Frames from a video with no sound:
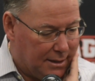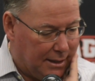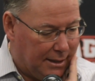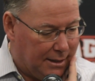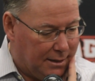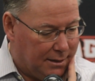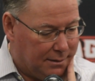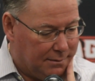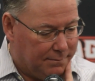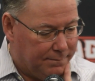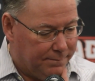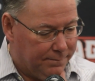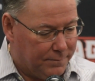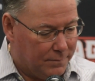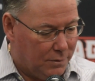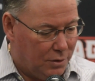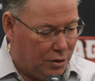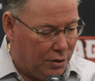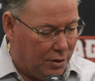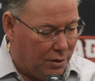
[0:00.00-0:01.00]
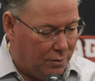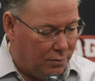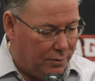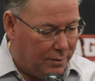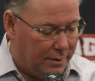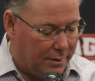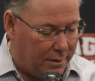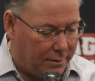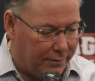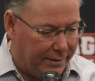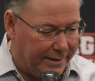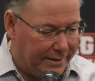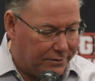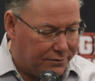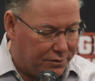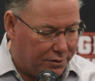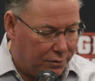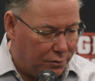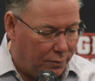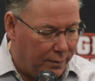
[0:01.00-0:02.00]
You know, a
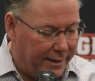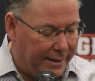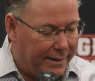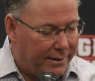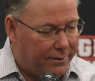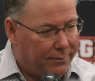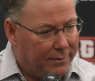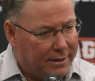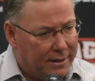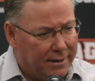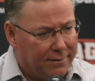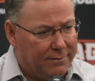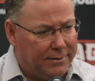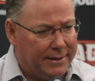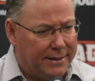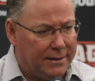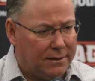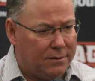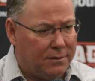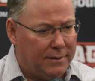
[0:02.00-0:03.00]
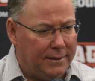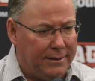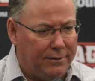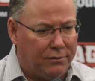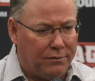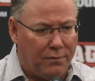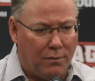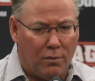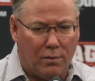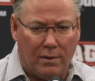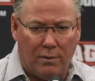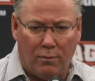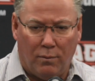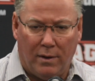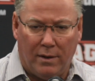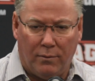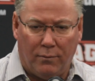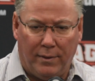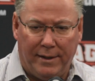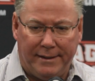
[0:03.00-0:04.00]
3-2 week. We'd love to get to these
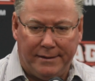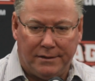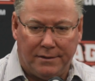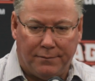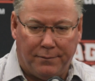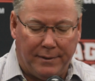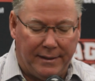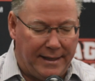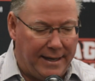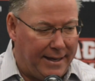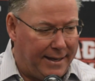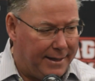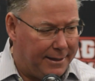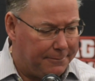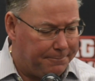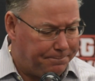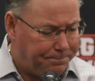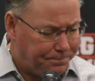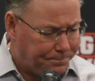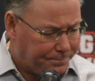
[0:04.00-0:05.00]
4-1 weeks if we can,